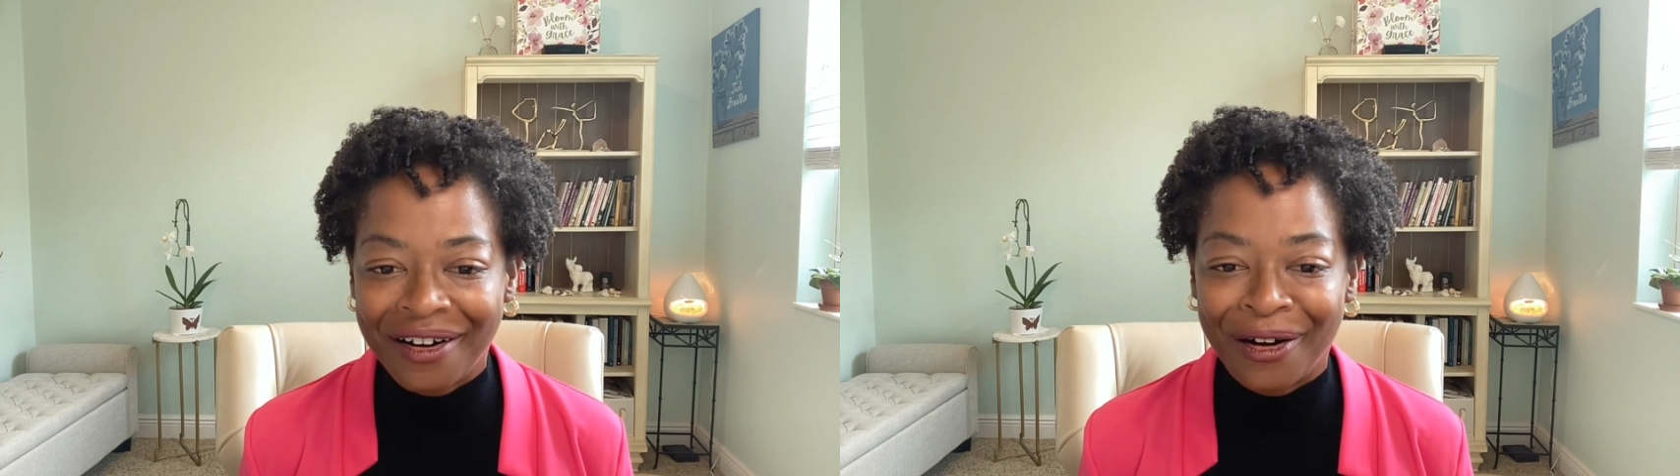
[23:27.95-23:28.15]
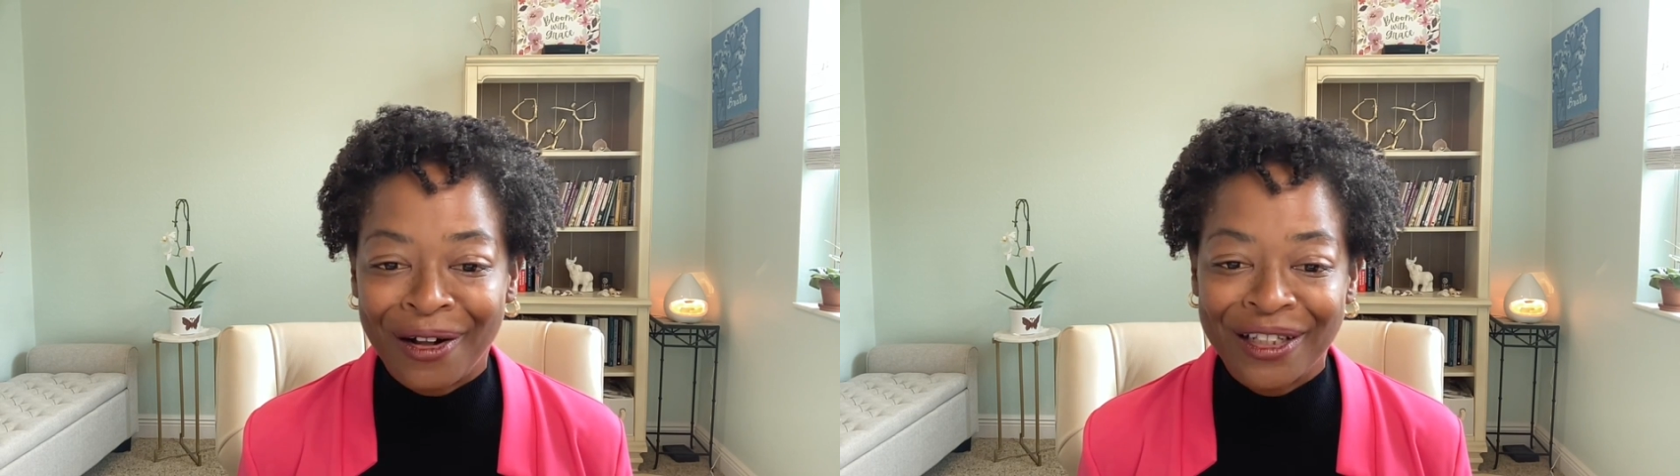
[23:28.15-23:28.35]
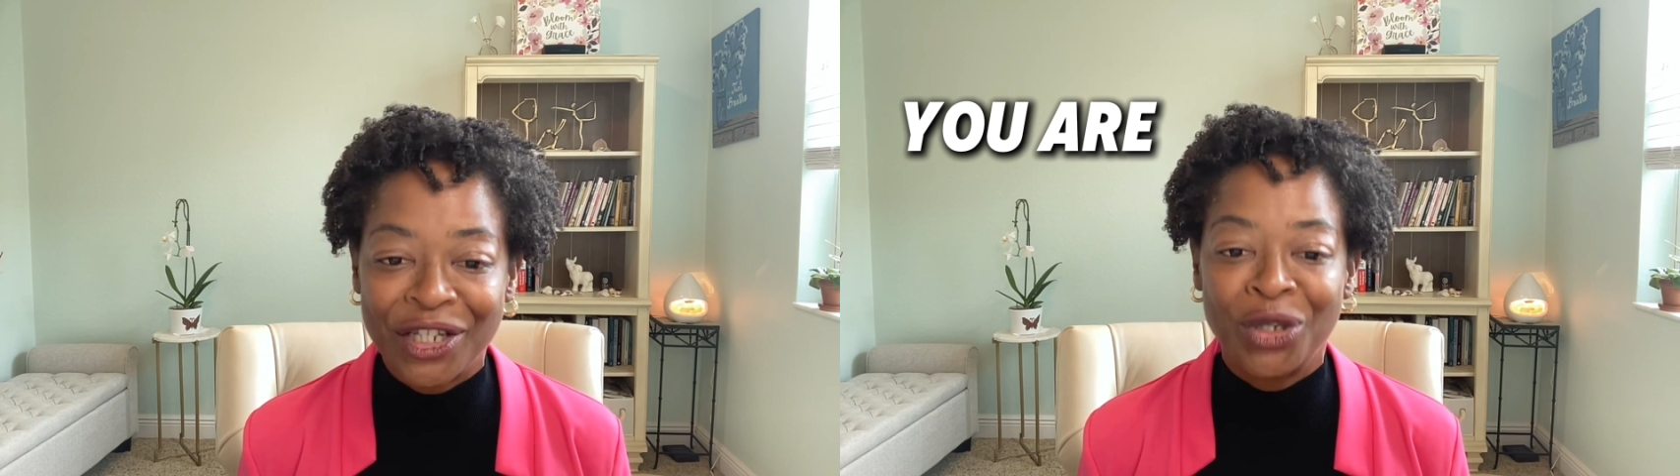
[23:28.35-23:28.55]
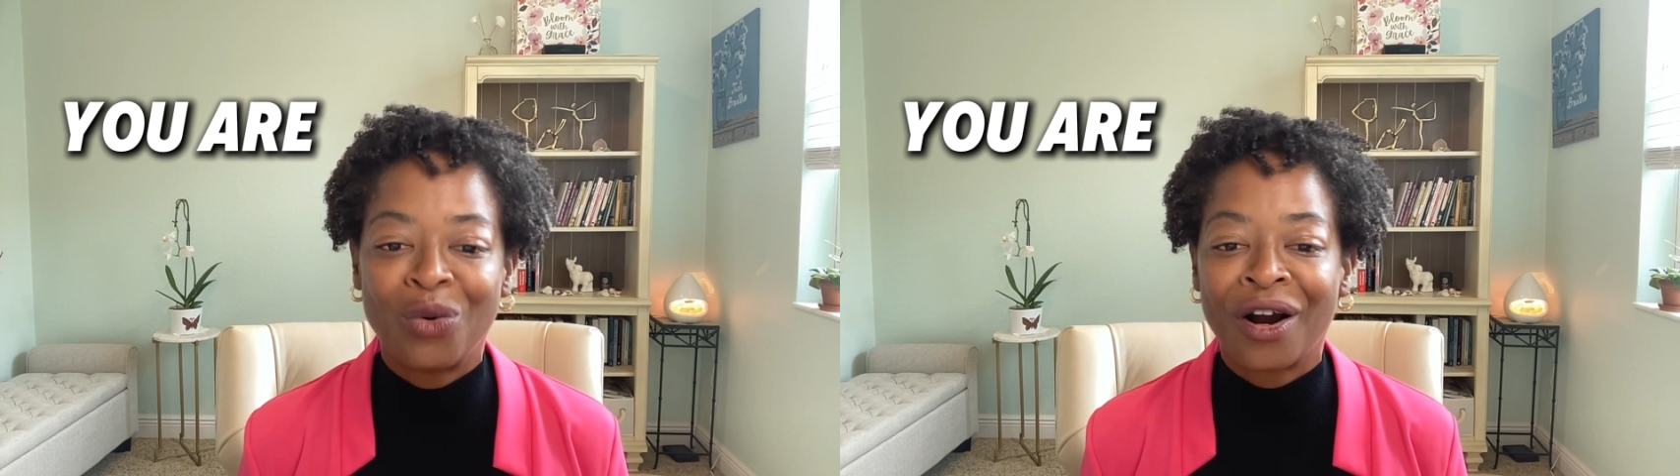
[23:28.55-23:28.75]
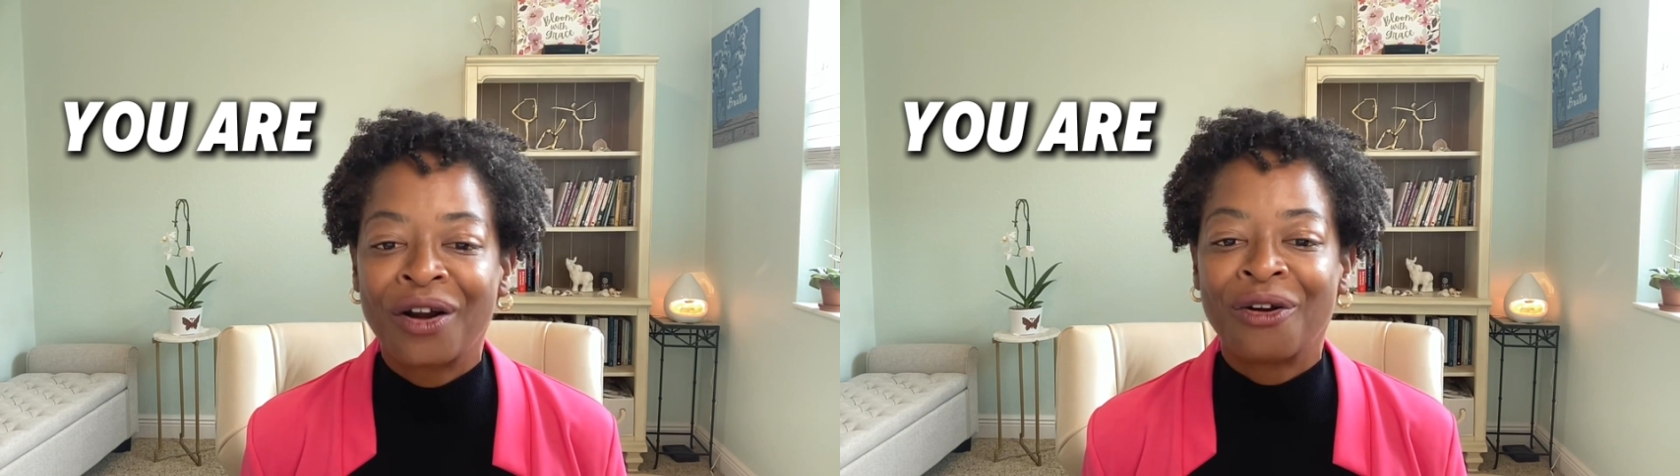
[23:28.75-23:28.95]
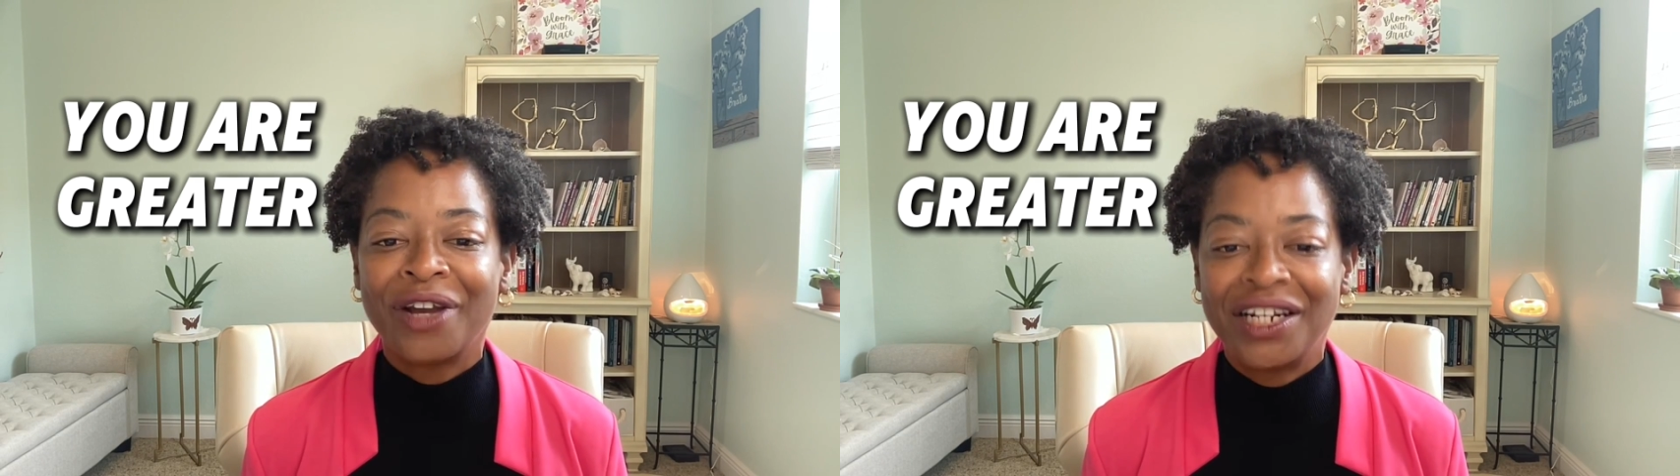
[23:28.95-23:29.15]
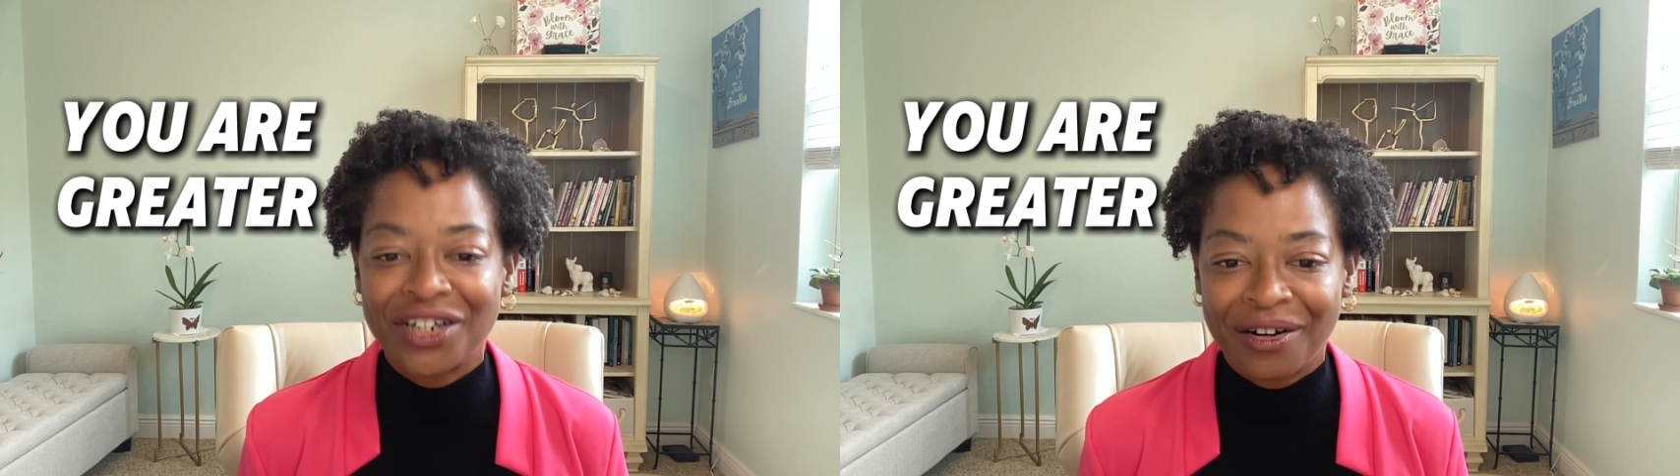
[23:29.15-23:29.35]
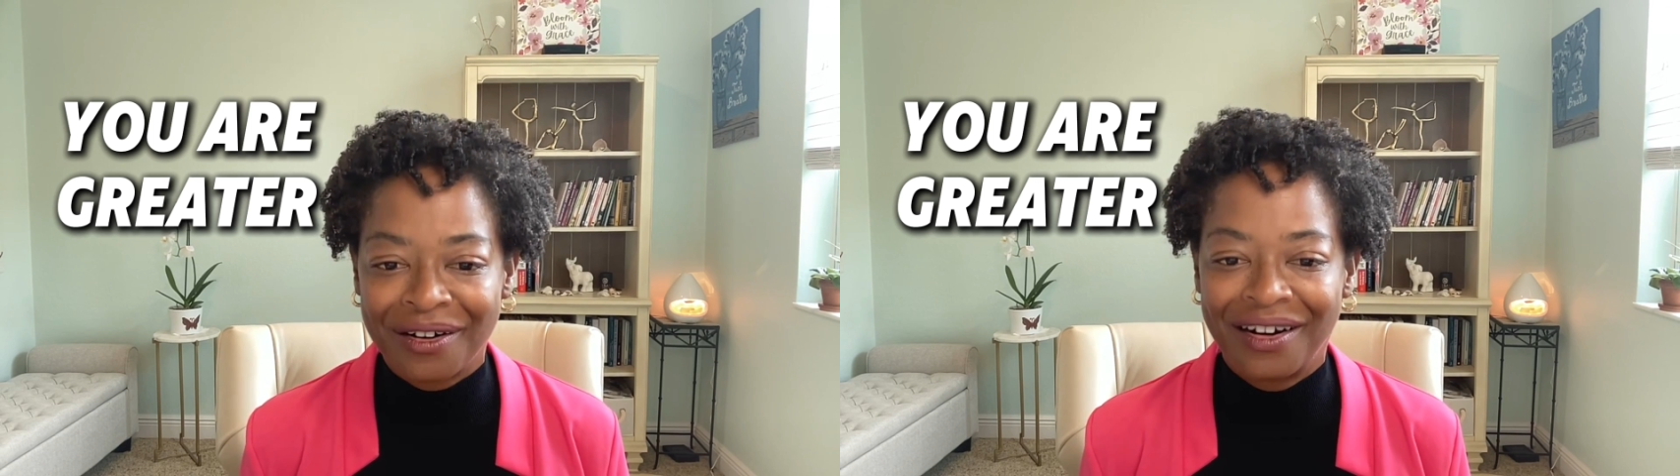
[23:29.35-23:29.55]
called You Are
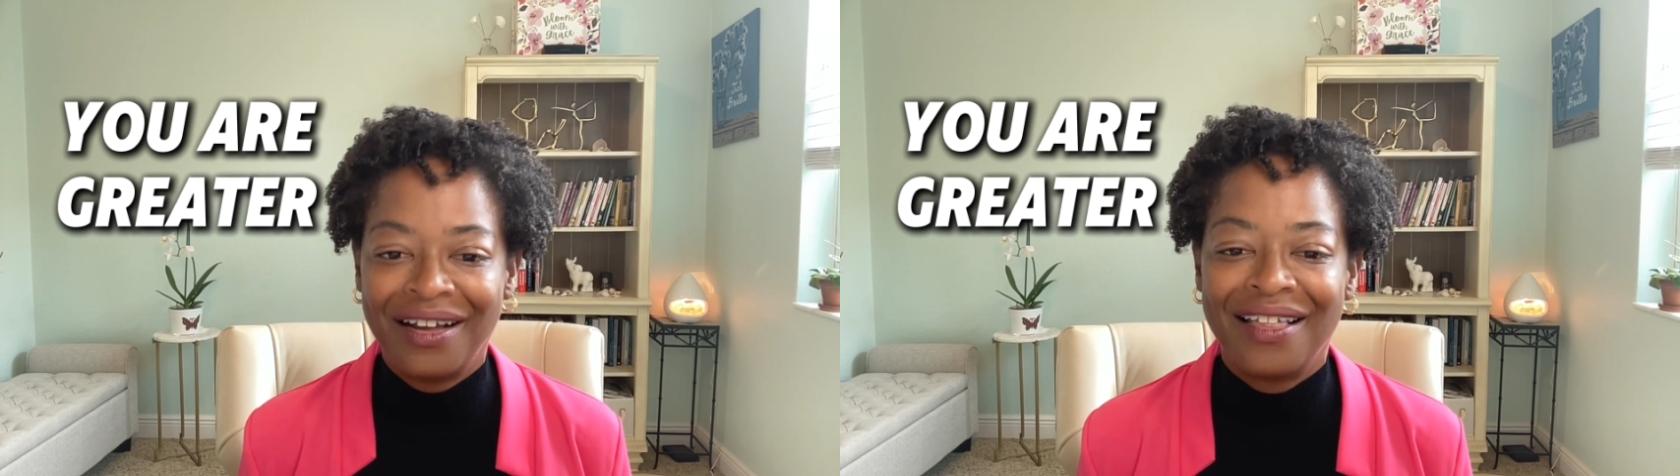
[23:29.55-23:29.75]
Greater